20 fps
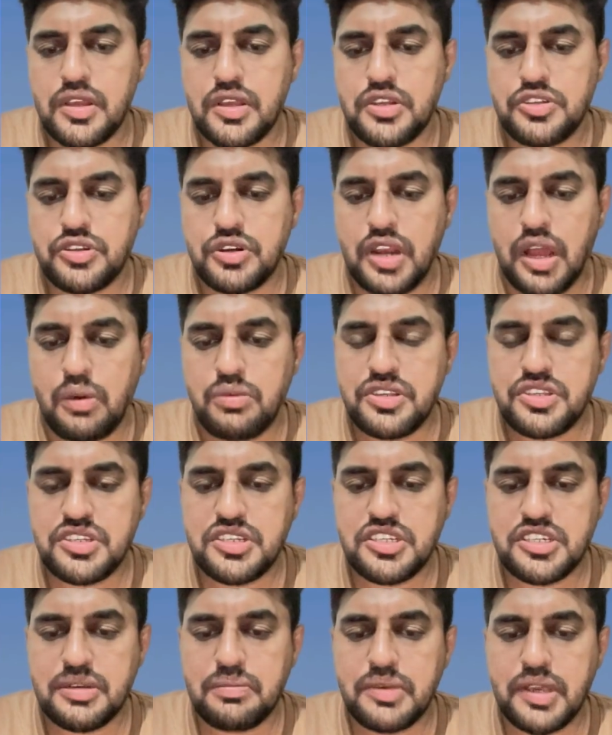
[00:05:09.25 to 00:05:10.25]
So now the
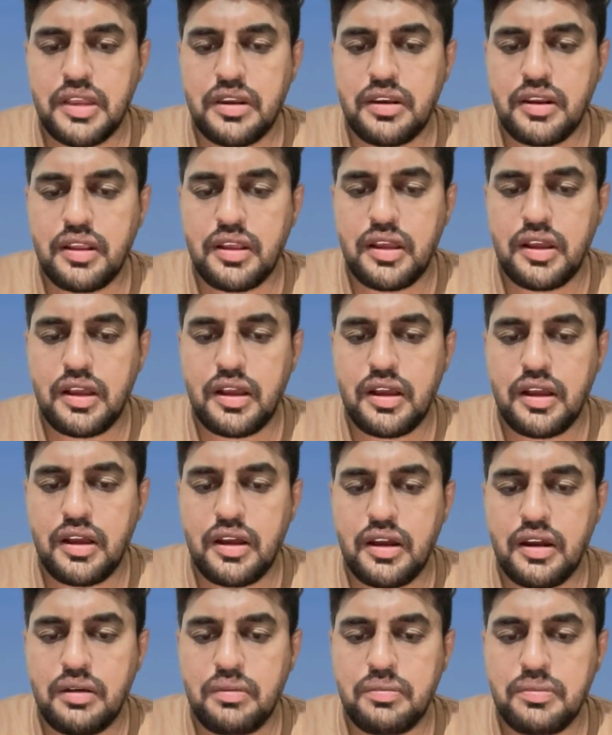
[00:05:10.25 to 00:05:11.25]
system can,
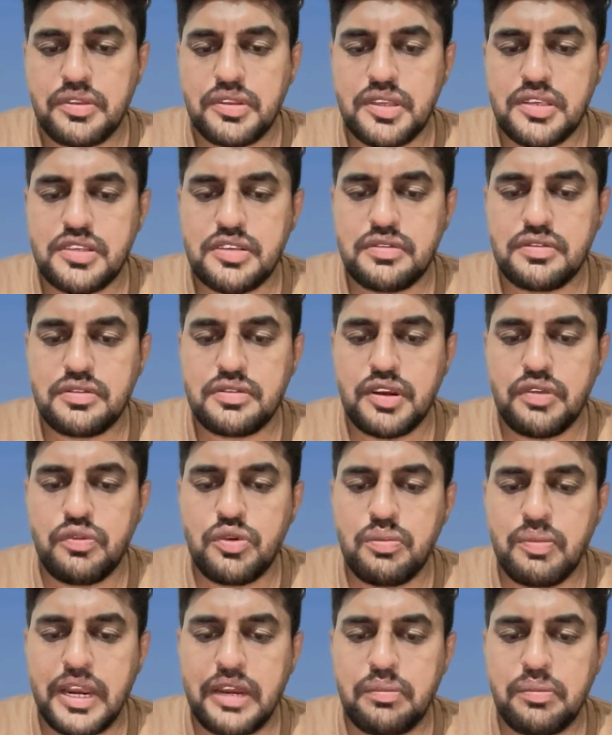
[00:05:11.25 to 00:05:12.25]
this
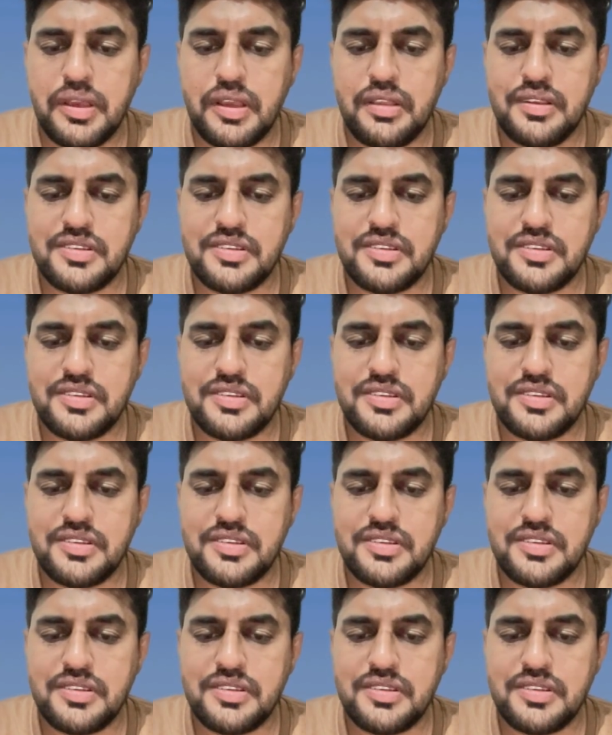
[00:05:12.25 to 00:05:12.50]
review might be,